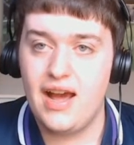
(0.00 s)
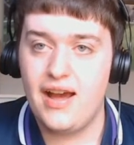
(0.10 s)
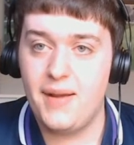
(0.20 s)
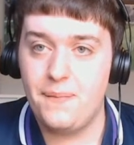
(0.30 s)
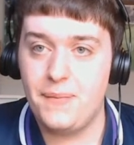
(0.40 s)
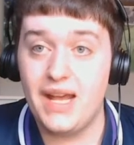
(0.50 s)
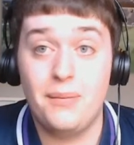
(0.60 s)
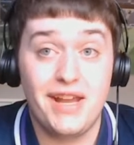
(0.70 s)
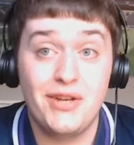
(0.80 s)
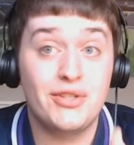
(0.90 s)
Um,
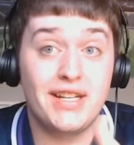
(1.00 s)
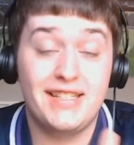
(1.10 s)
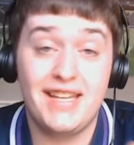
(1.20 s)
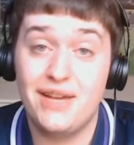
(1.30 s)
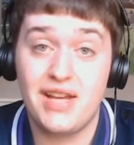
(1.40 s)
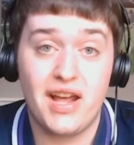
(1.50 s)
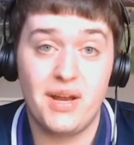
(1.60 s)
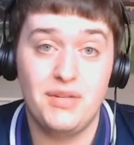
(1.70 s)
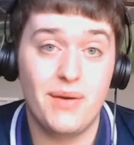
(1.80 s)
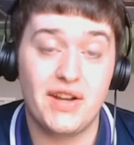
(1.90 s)
it'll be interesting to see if
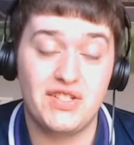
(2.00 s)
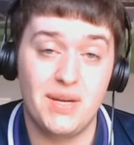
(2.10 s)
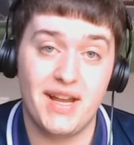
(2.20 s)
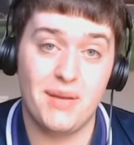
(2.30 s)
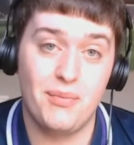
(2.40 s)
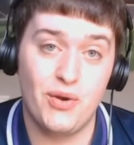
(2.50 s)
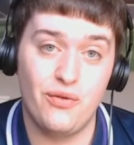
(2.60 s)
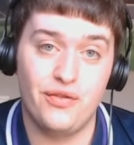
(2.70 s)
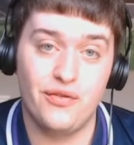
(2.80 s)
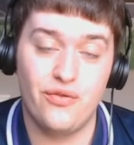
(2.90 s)
Tottenham do actually make a
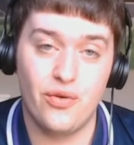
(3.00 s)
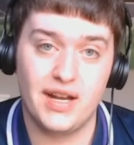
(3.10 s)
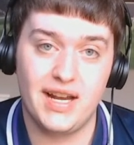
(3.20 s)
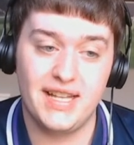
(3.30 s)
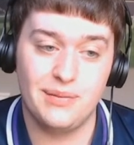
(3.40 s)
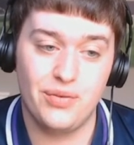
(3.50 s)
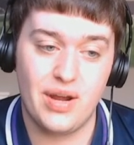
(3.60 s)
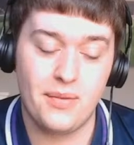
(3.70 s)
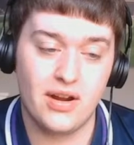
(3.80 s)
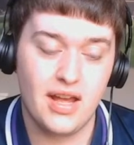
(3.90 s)
move for Gleison
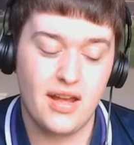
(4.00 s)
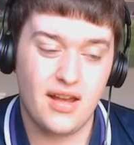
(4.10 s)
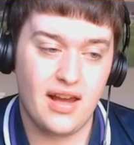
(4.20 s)
Bremer.